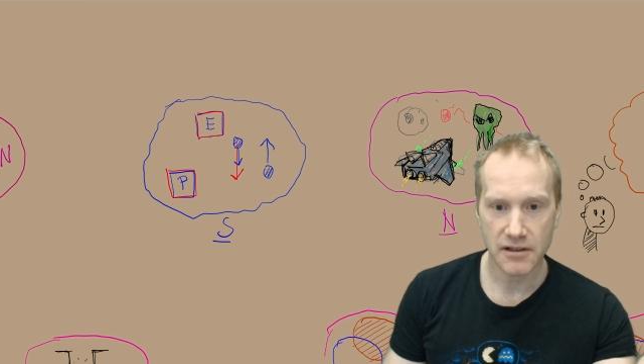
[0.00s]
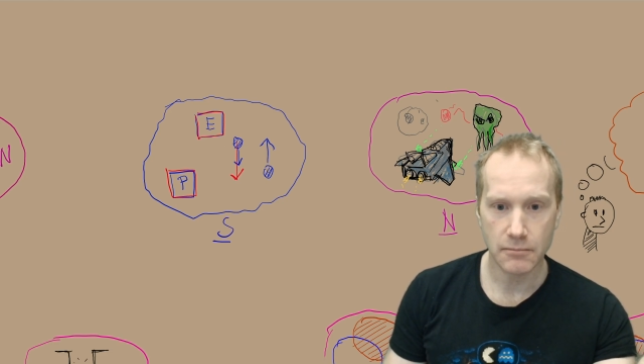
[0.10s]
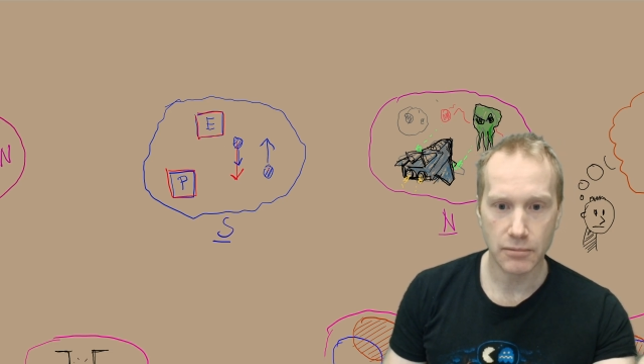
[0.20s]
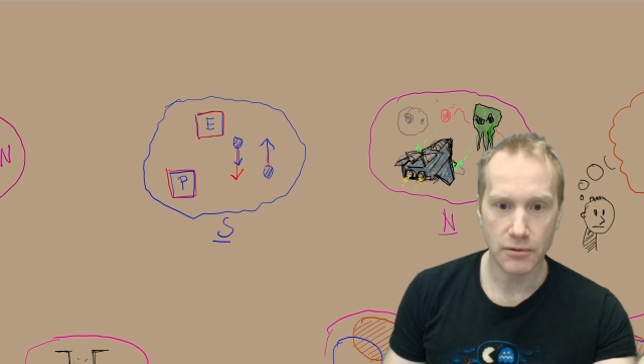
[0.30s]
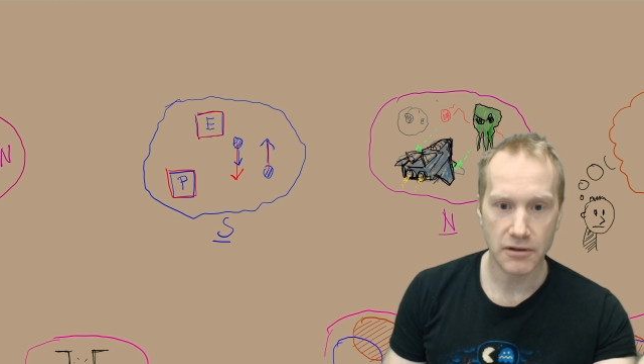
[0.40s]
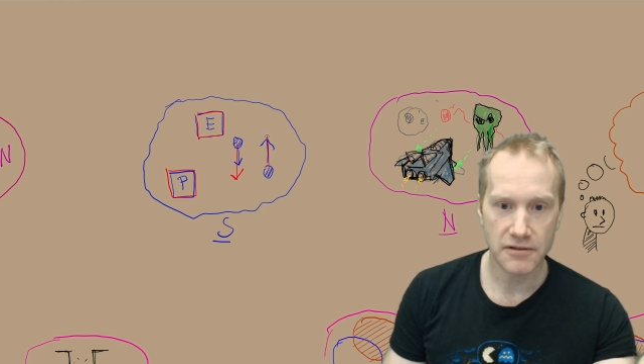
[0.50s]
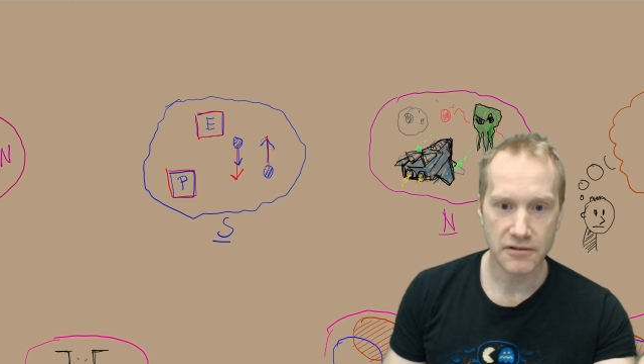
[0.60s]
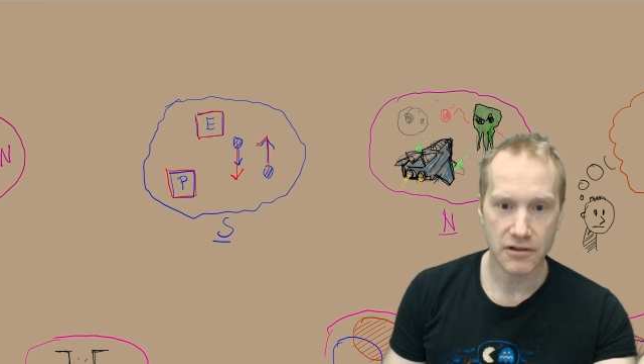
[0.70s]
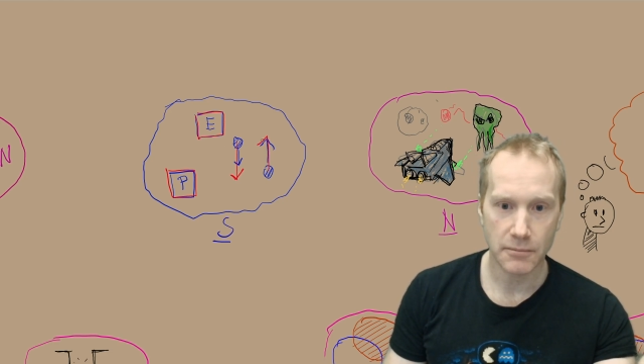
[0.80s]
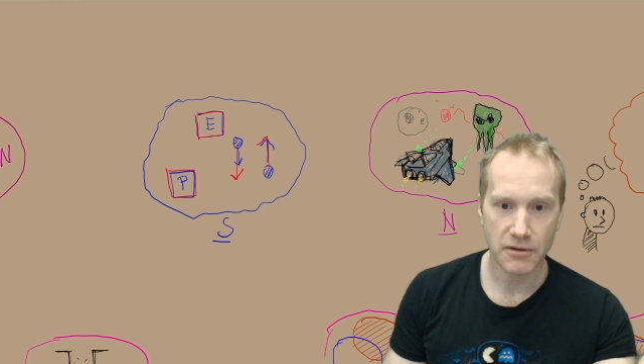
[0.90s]
and bullets
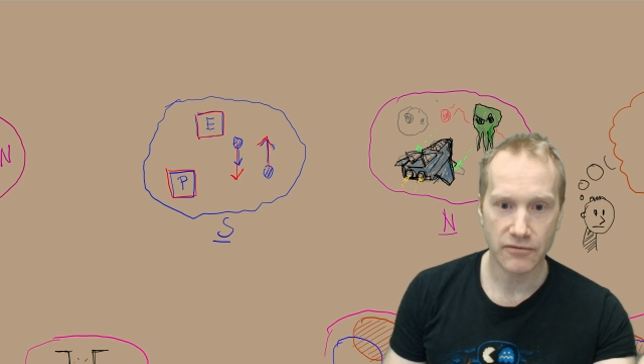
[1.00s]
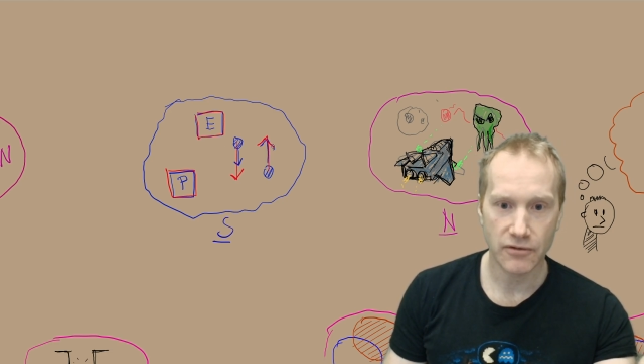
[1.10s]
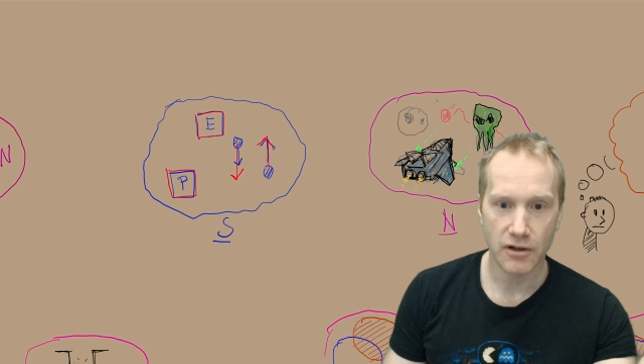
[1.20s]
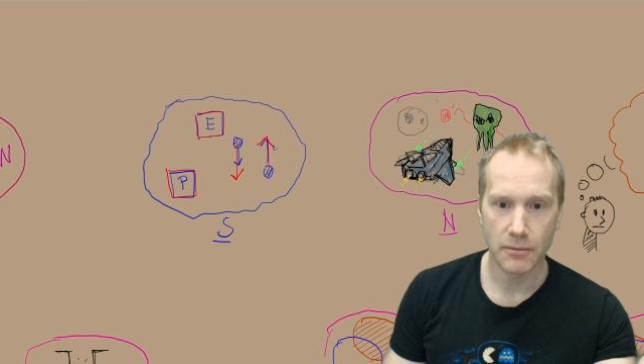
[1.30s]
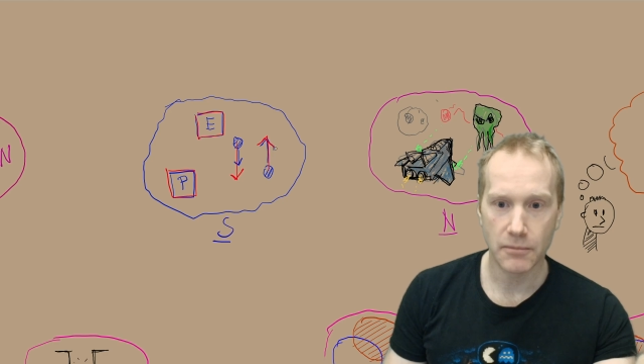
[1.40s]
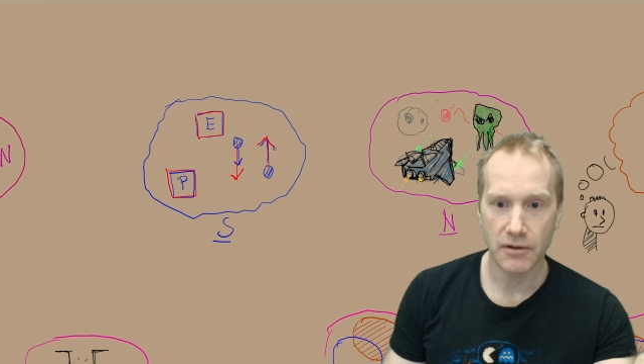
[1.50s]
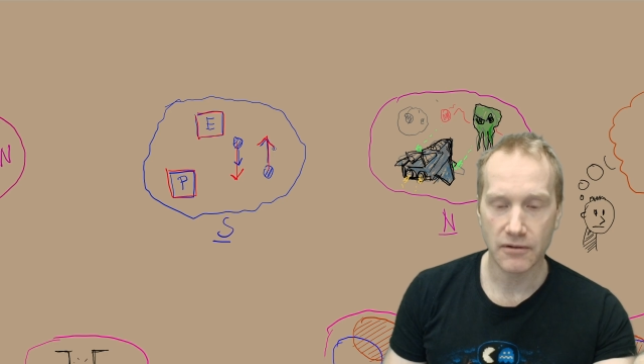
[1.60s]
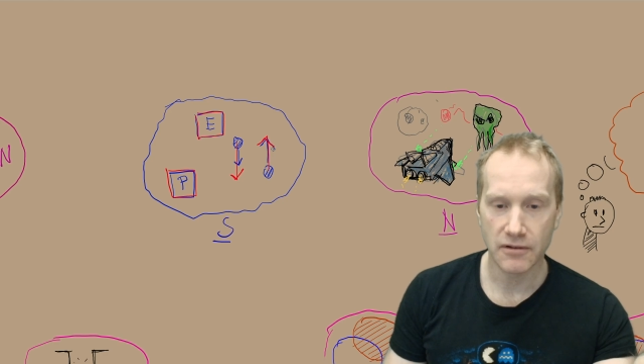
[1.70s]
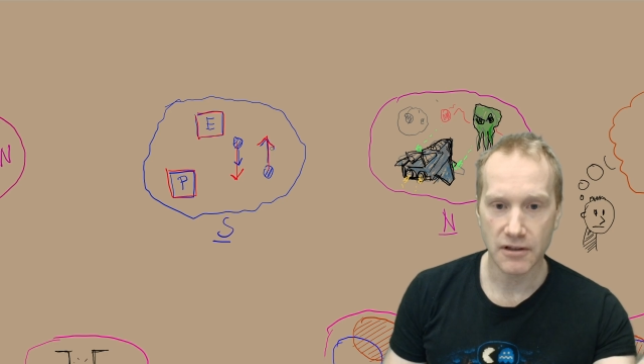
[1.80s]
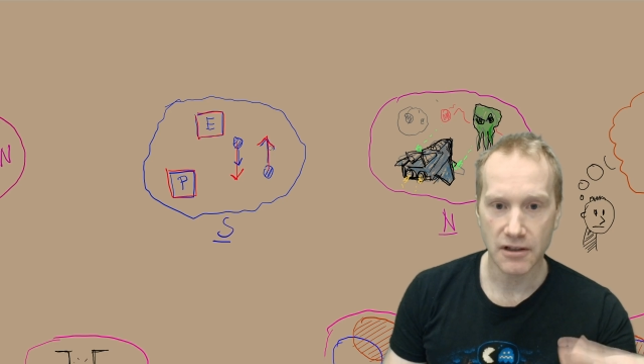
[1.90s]
coming from
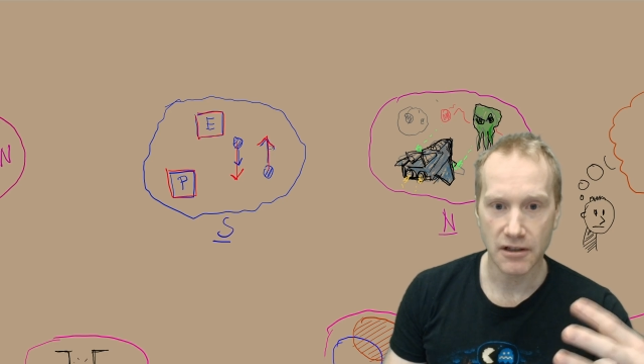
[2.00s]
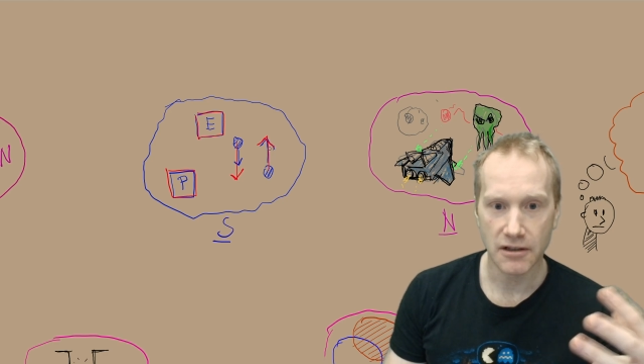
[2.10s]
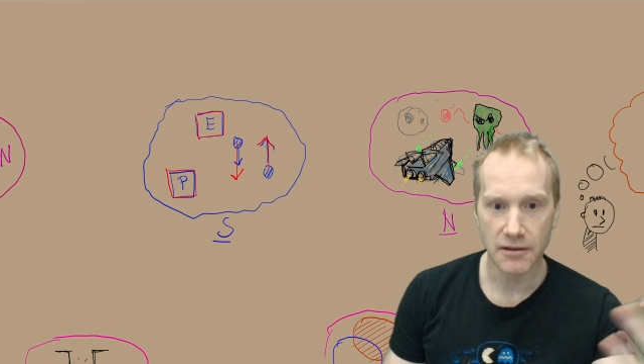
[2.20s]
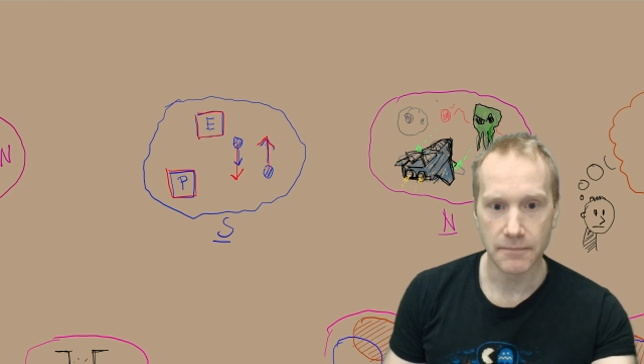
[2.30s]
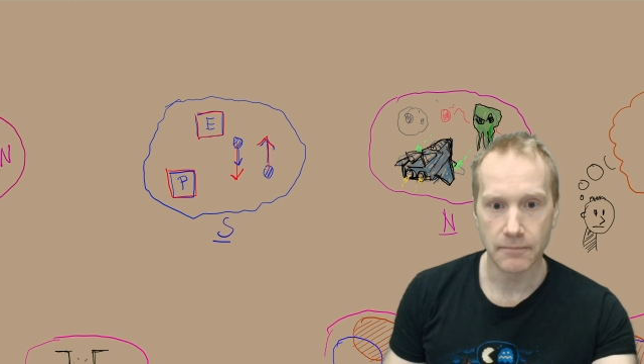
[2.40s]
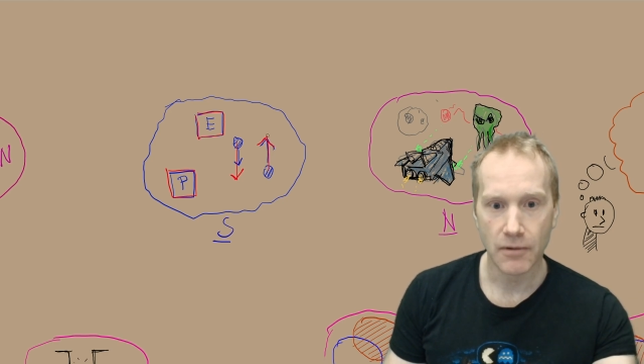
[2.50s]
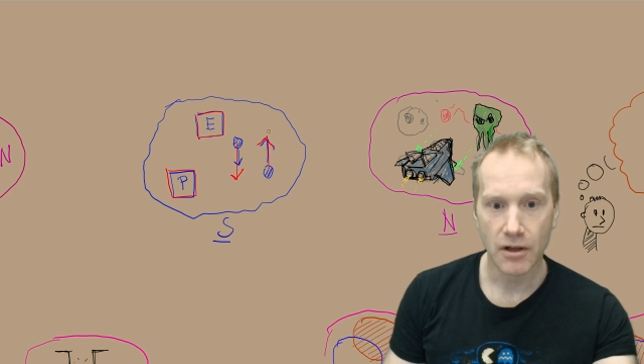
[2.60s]
the